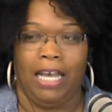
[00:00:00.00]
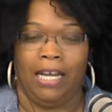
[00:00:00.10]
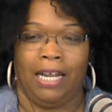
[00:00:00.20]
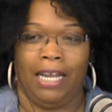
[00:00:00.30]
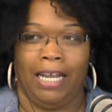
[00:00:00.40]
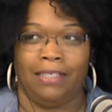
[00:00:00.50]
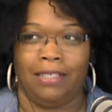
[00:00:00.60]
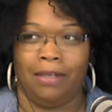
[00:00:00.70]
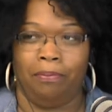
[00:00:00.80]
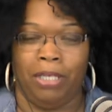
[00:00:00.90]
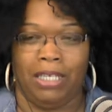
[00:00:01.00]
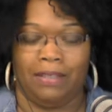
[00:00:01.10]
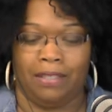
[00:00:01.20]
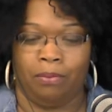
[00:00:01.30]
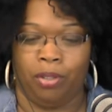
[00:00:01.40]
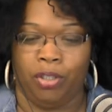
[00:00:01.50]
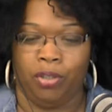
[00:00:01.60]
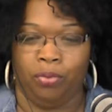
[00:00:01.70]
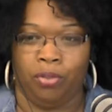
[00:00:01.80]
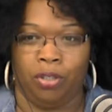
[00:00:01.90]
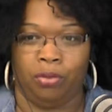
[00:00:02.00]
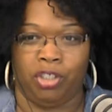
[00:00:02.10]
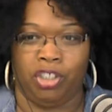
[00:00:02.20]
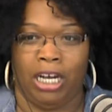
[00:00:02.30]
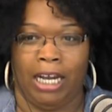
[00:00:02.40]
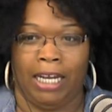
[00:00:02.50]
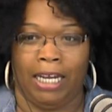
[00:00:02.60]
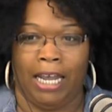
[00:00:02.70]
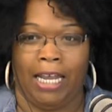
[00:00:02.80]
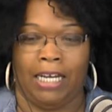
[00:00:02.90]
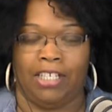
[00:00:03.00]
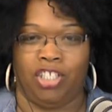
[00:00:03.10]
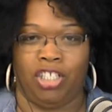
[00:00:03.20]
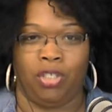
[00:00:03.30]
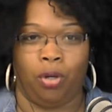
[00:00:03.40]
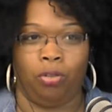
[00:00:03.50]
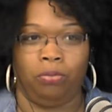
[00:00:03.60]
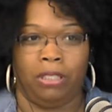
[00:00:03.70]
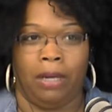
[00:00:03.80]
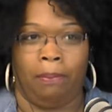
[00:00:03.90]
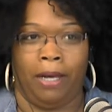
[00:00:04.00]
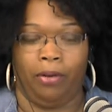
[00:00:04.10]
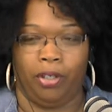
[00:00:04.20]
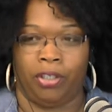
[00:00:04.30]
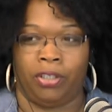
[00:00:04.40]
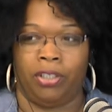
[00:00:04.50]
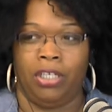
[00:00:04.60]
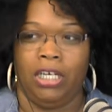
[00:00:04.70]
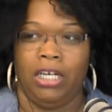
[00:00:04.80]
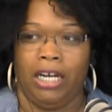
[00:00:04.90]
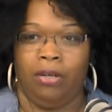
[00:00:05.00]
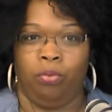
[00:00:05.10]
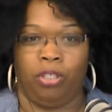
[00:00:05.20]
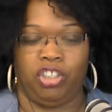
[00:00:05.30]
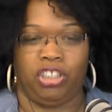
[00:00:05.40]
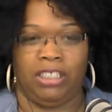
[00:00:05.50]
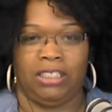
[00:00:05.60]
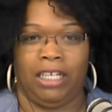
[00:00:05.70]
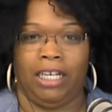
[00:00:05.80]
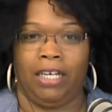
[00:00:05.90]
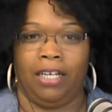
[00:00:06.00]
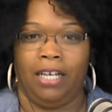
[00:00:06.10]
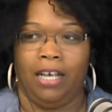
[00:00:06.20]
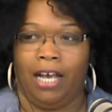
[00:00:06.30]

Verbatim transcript: And I ended up meeting someone who knows Shá, and as she told me about her and what she did,